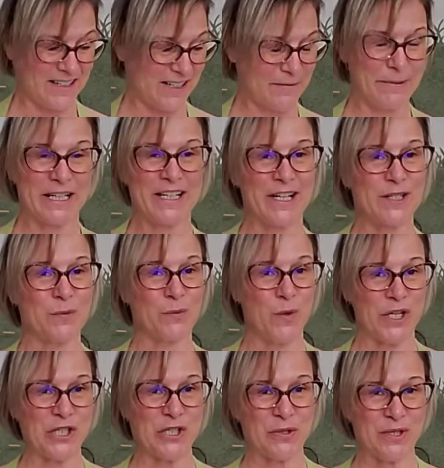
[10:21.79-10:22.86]
because
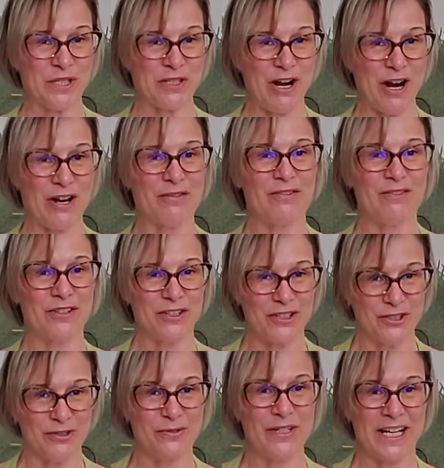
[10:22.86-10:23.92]
once you start,
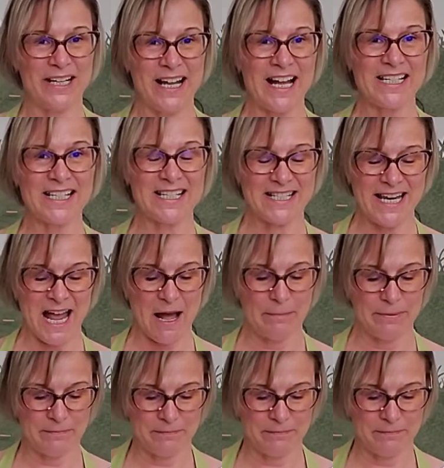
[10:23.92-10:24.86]
you cannot stop.